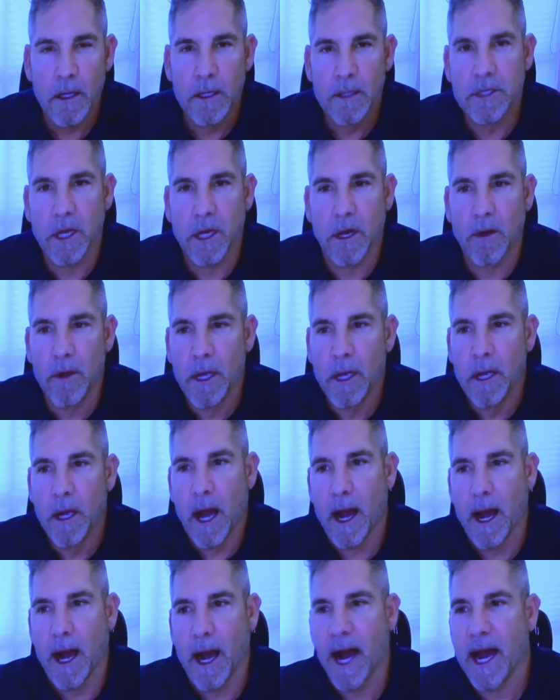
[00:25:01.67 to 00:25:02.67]
So
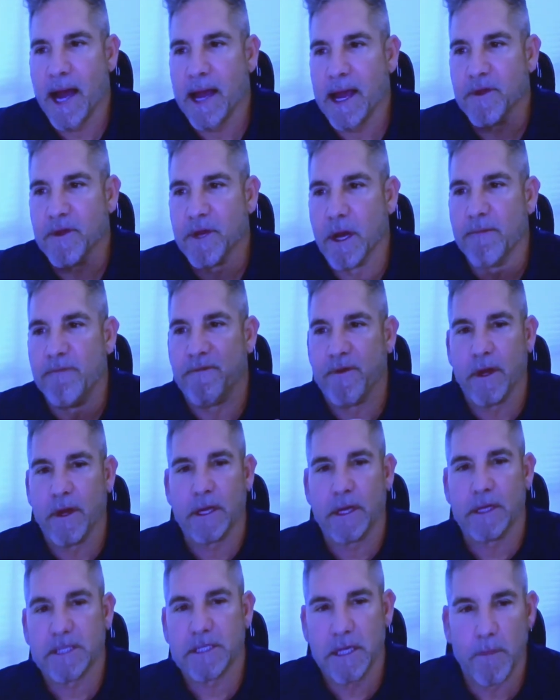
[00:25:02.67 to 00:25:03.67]
I have done
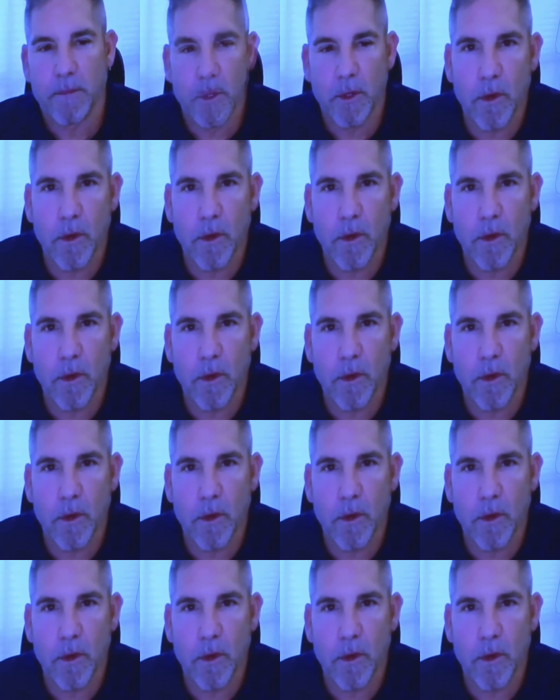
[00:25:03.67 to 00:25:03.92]
very similar